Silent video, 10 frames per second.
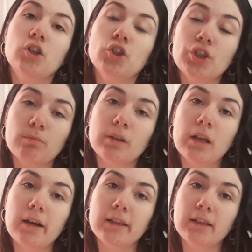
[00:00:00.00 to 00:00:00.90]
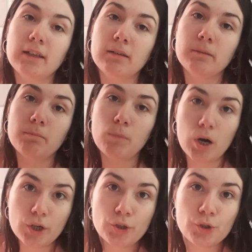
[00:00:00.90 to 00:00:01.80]
Gemini in
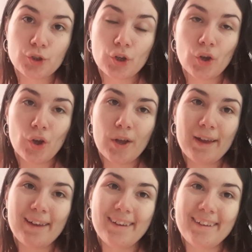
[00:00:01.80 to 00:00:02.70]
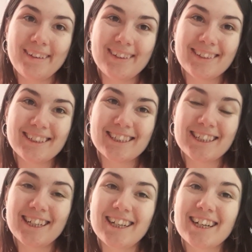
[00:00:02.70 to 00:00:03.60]
March, and
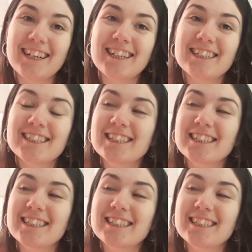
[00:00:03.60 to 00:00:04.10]
uh,